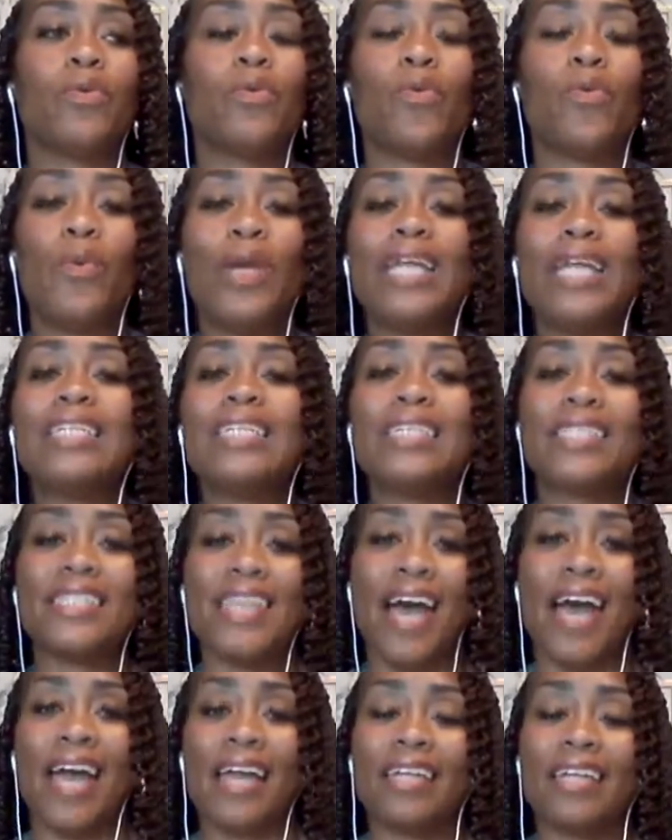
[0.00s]
we
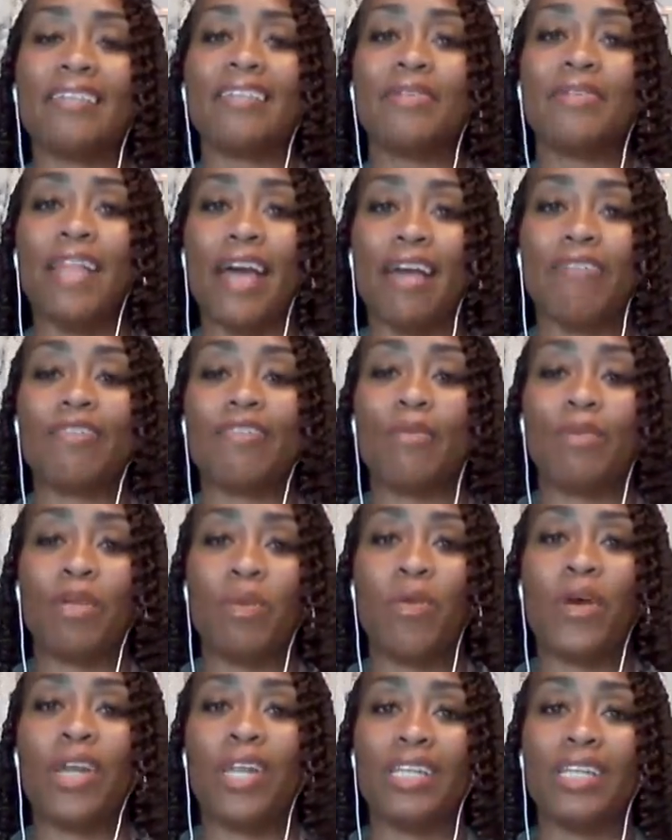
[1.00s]
decide the life that
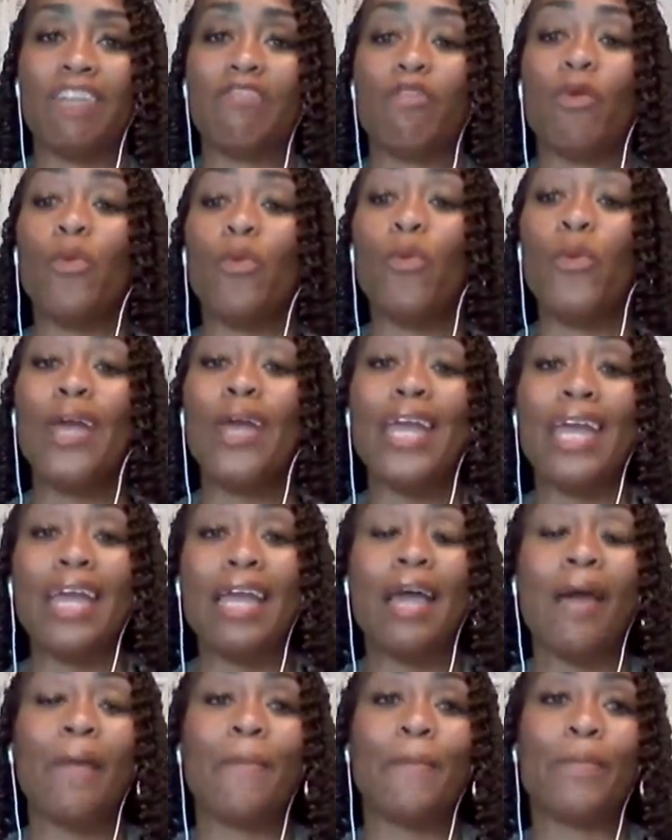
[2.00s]
we want to live.
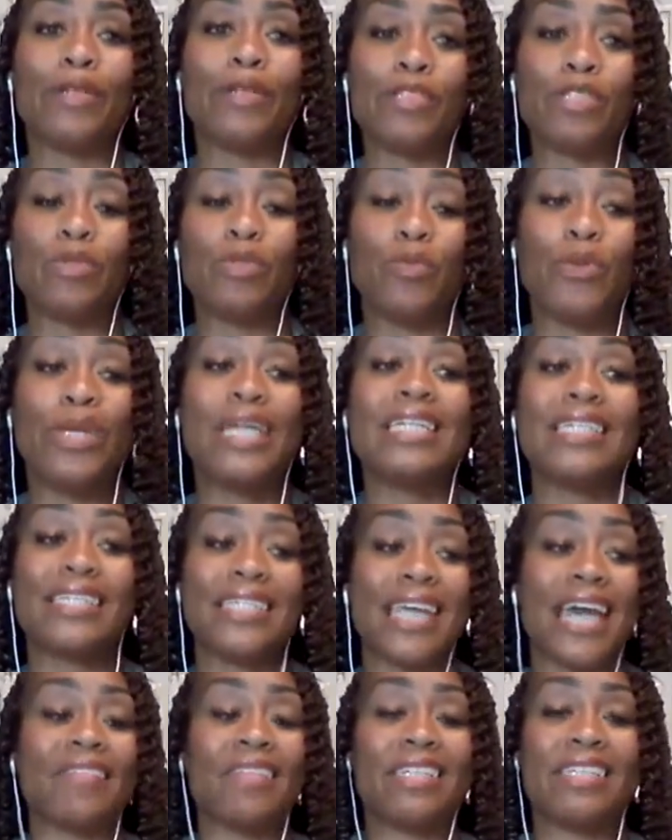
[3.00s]
We
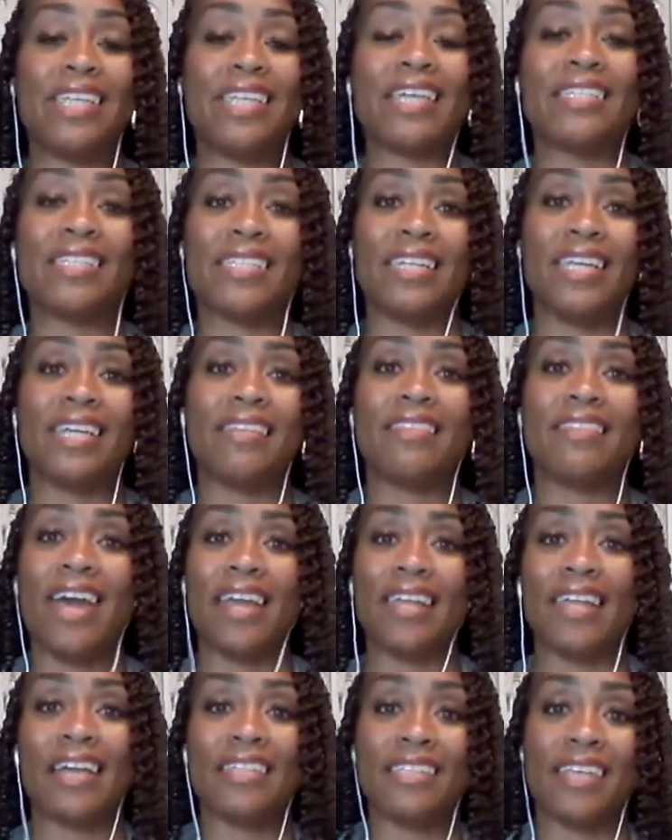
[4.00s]
decide the destiny
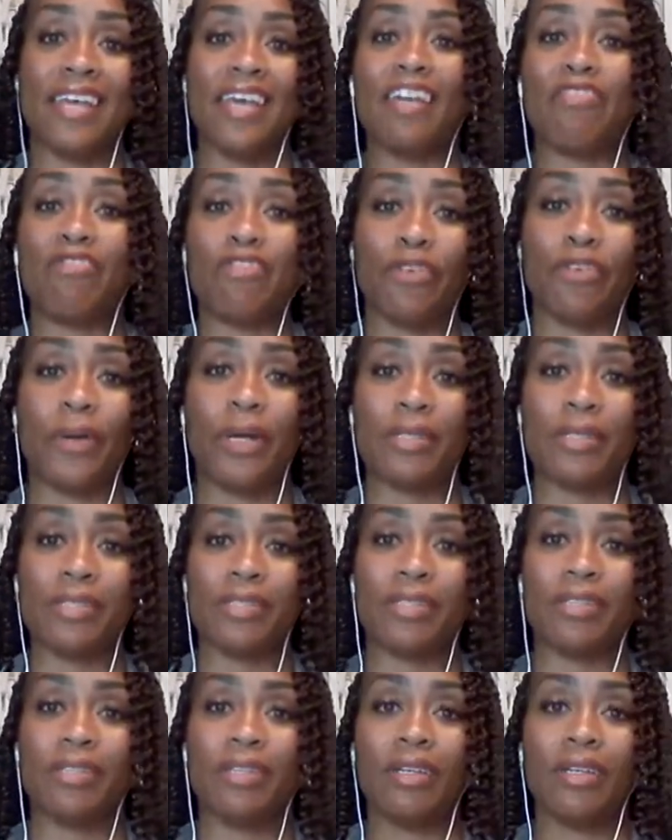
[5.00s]
that lies ahead for
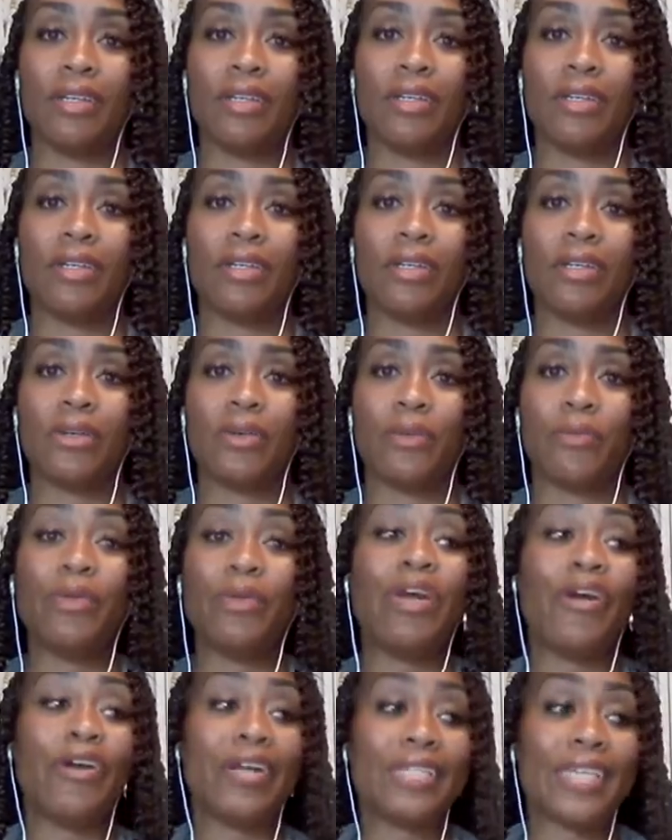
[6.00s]
us.
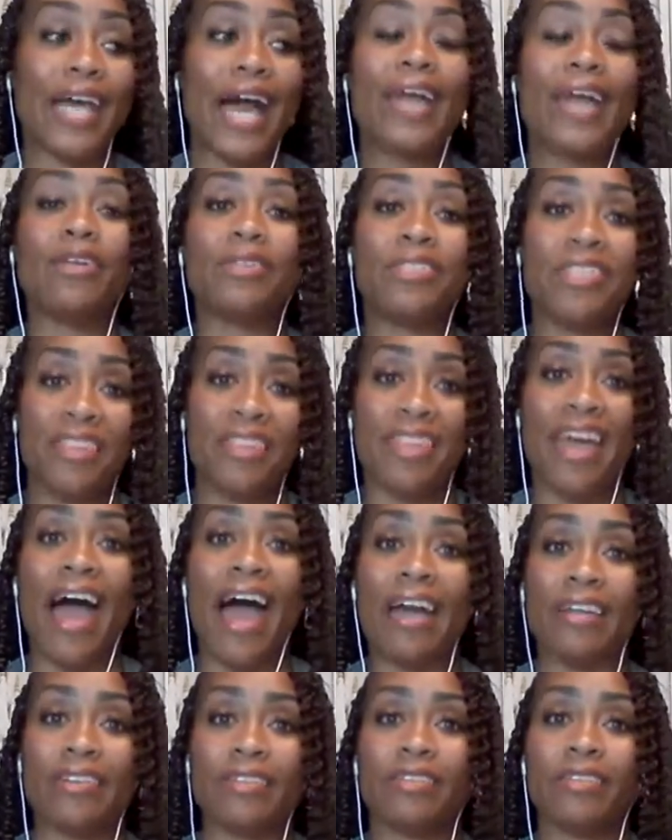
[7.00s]
We are entitled to
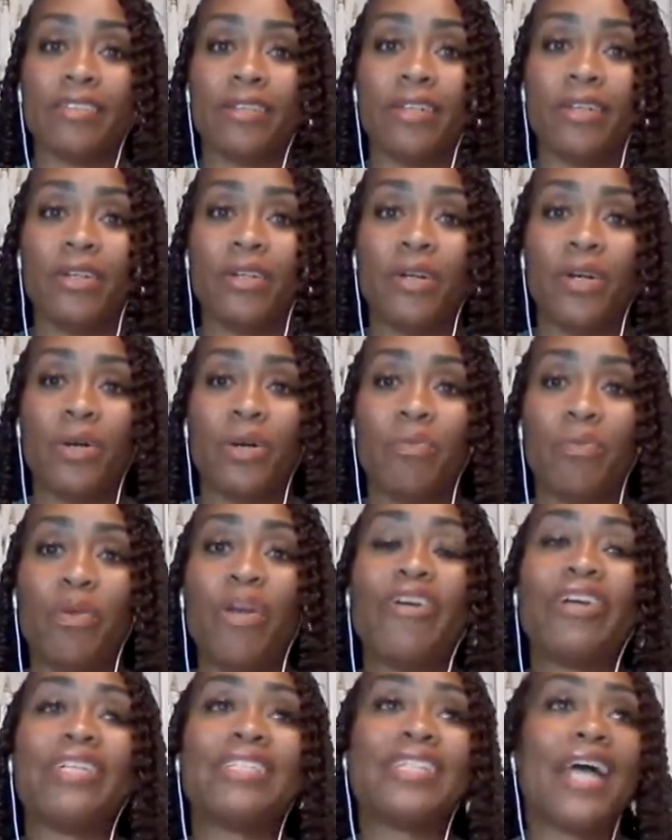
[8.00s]
that.
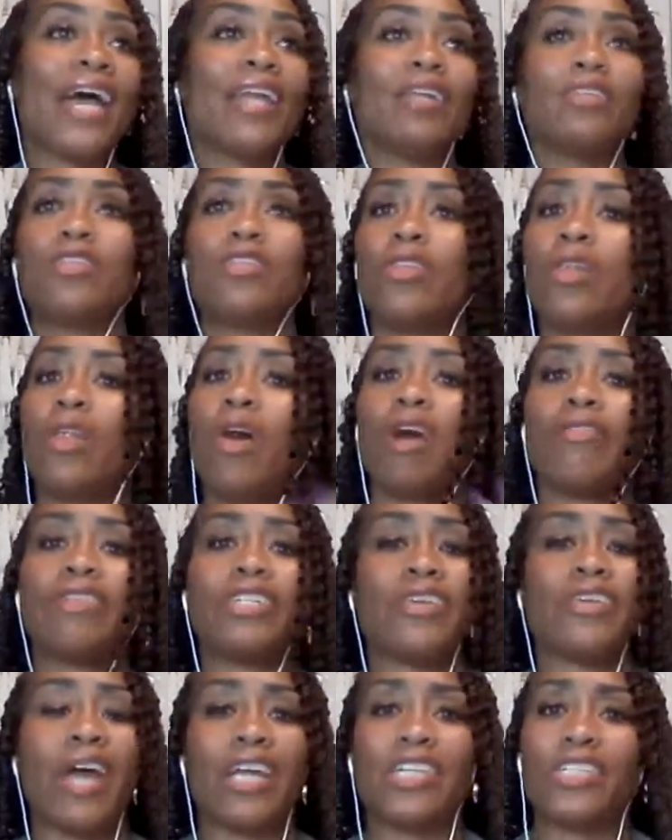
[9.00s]
We are entitled to the law of
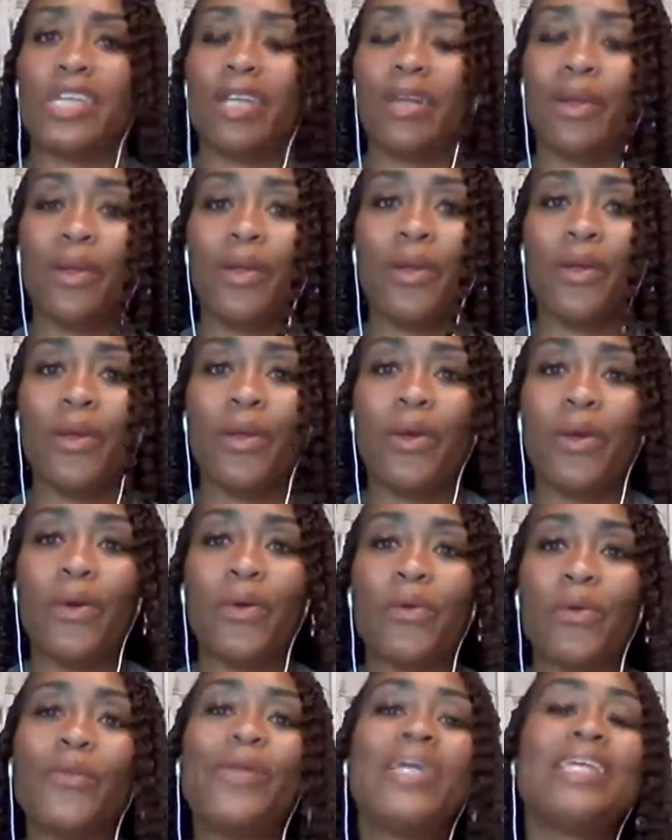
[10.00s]
attraction.
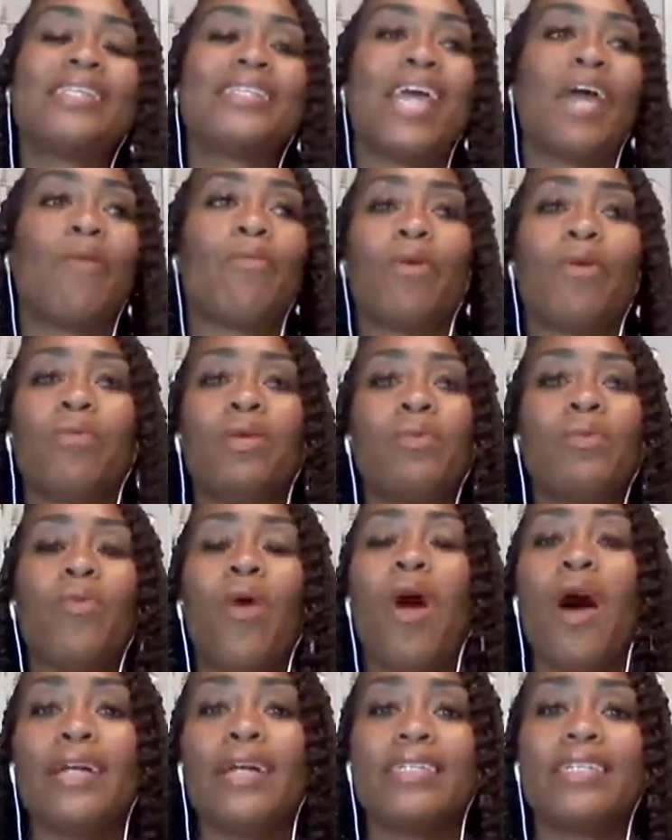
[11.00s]
We say what we
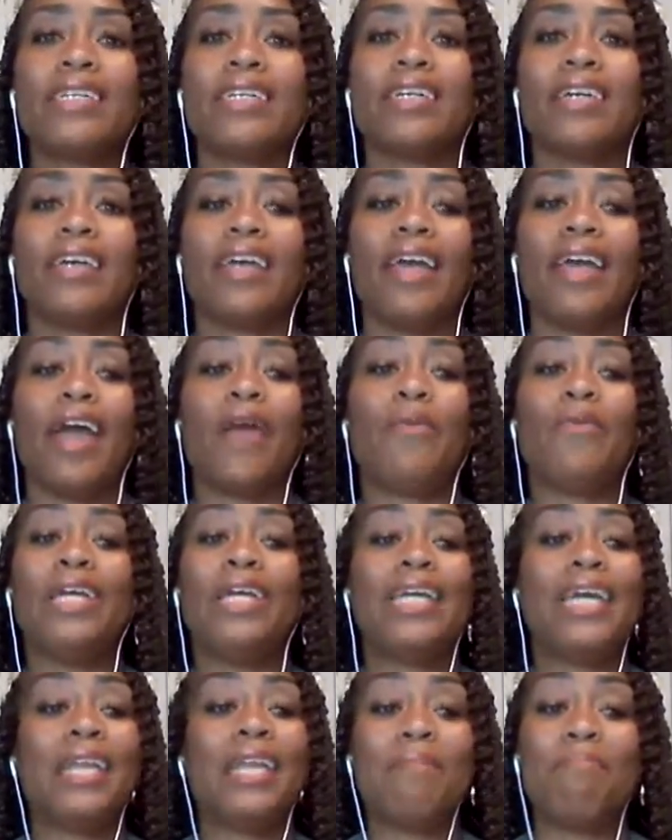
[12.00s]
want and
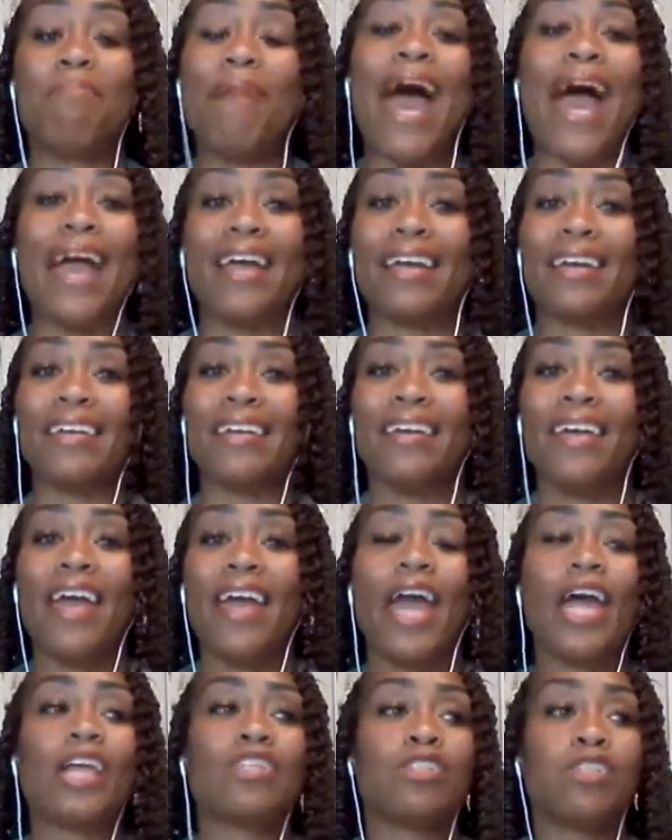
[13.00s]
we get it back
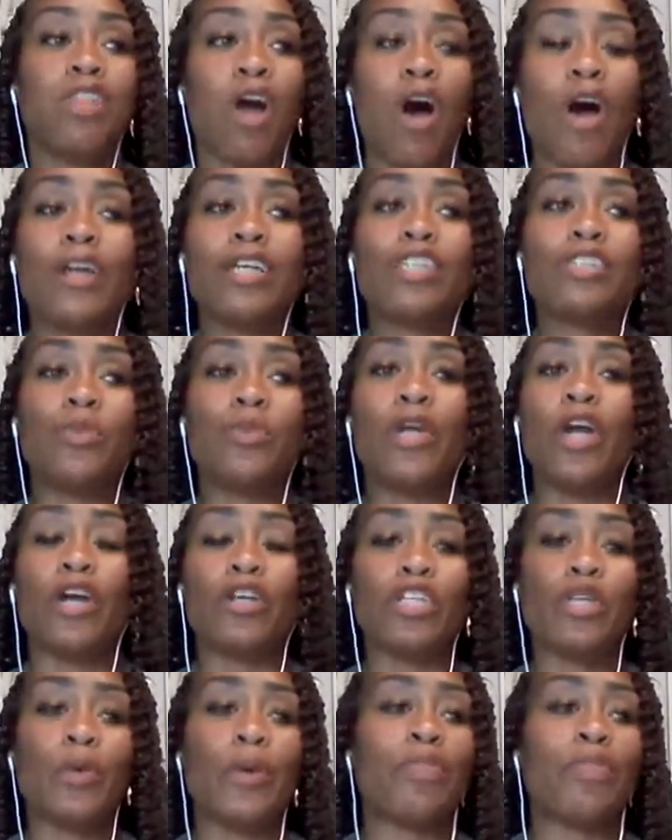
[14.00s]
as long as we
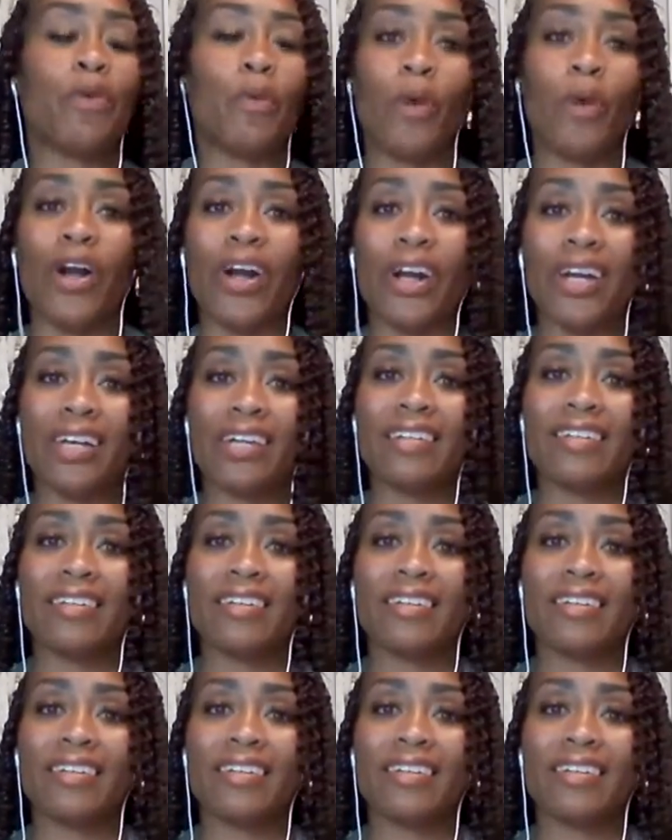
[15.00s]
are doing the work.